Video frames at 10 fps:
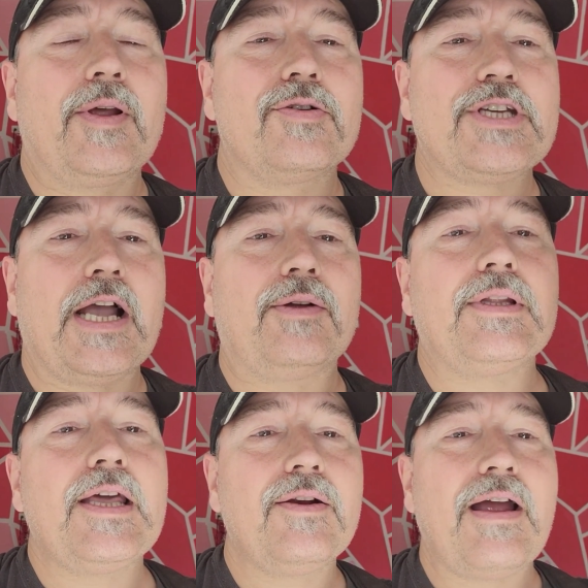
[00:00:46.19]
to go check out
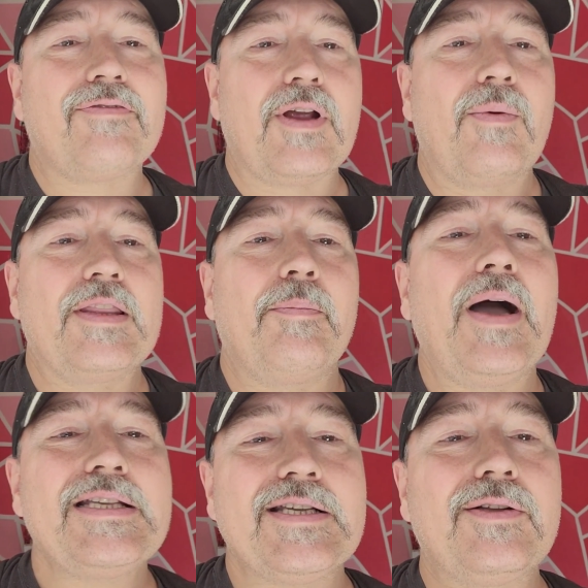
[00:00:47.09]
later after I rent the
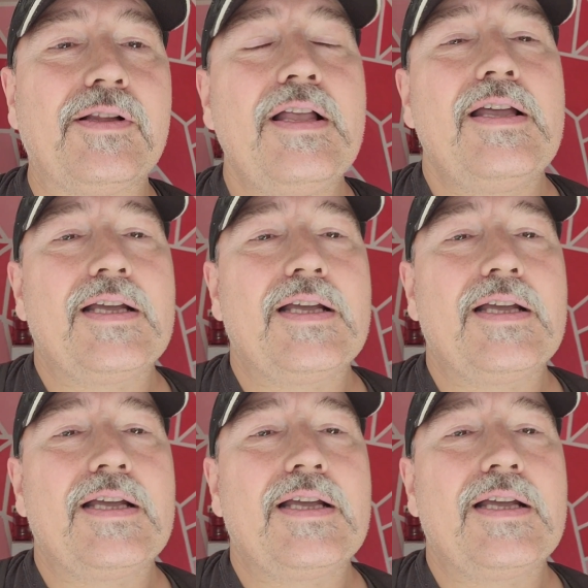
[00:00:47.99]
bicycle,